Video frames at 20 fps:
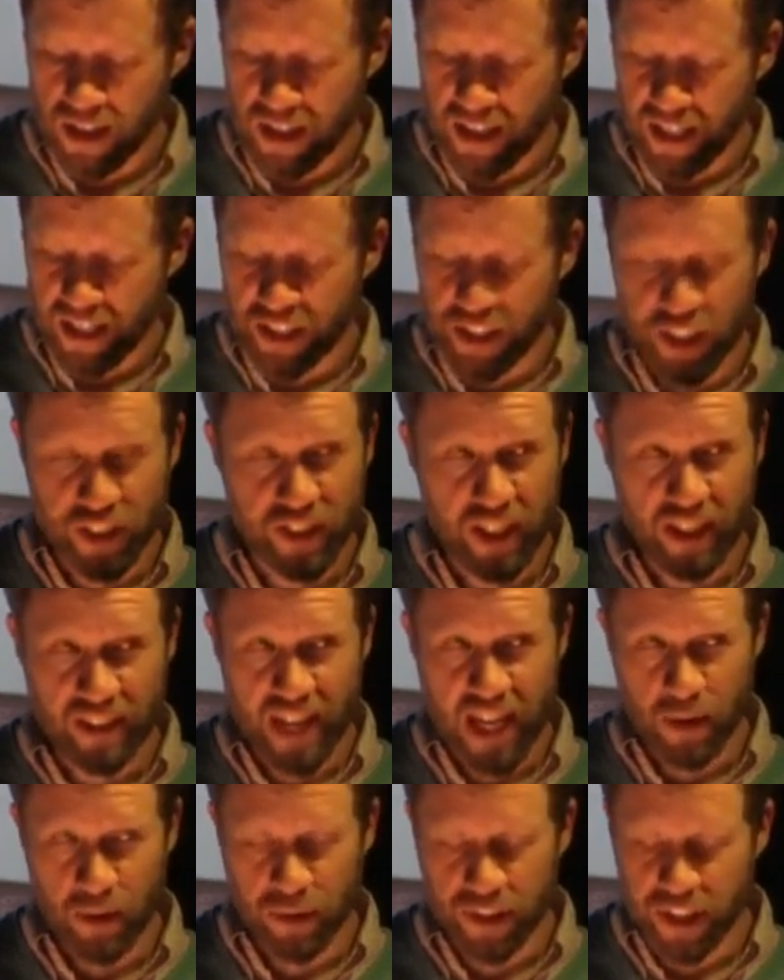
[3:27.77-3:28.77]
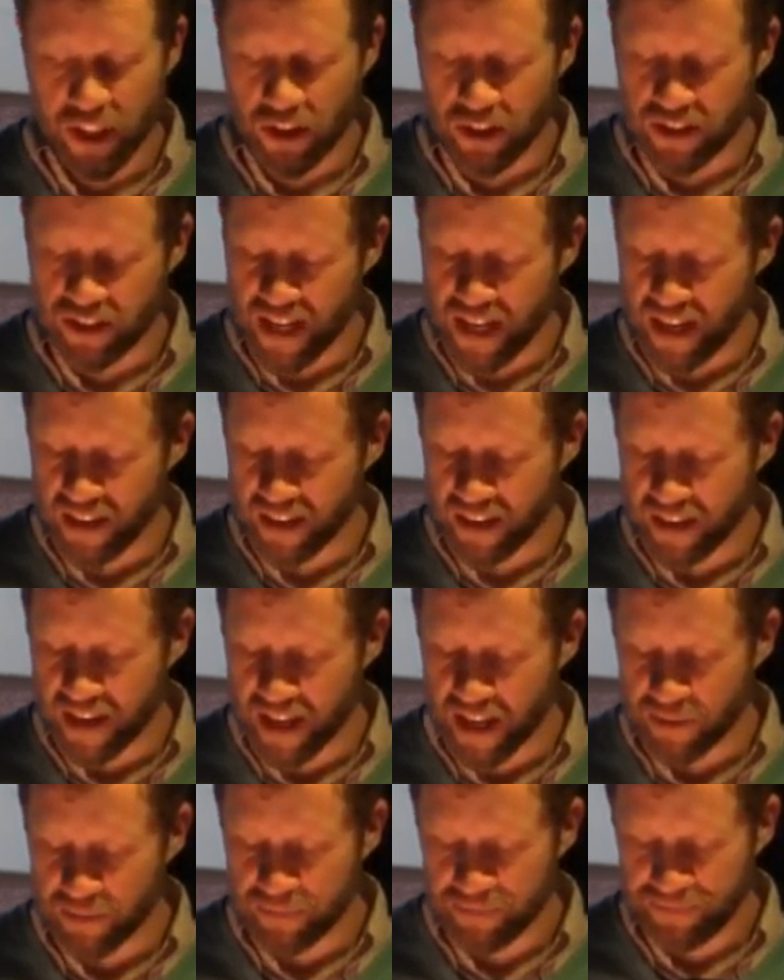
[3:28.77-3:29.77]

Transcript: and just like that, we started dating again.